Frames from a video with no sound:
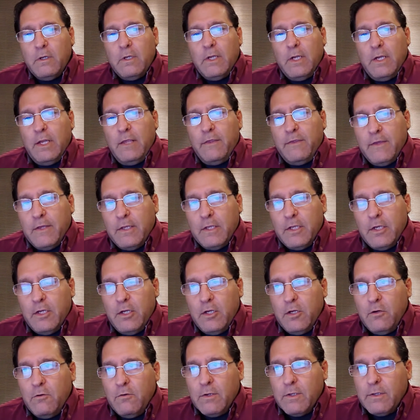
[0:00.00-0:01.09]
anything to
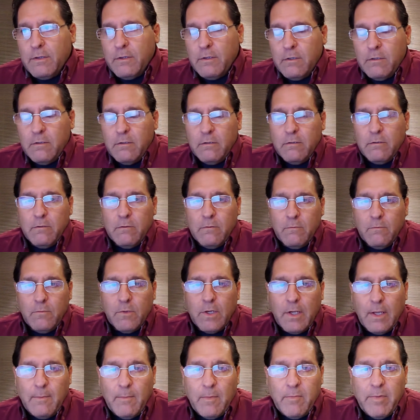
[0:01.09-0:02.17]
do with
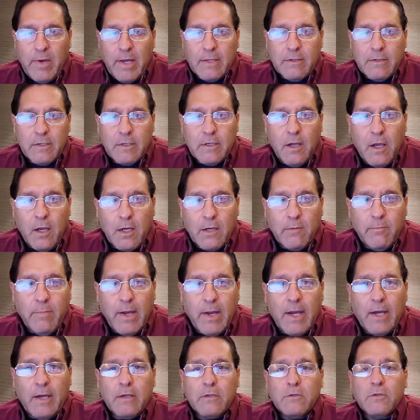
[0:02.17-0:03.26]
what I'm about to talk
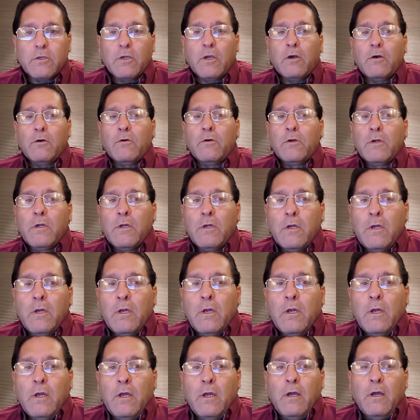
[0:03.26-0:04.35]
about. So
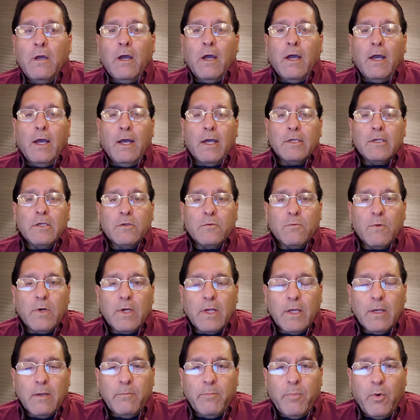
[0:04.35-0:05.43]
I just
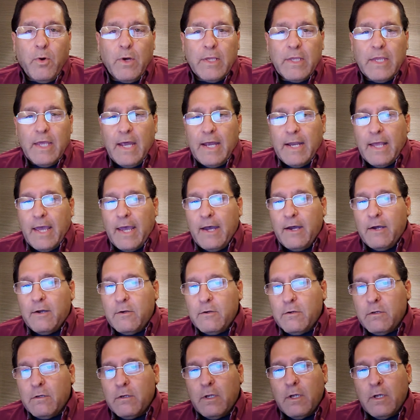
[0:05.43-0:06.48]
want to point that out.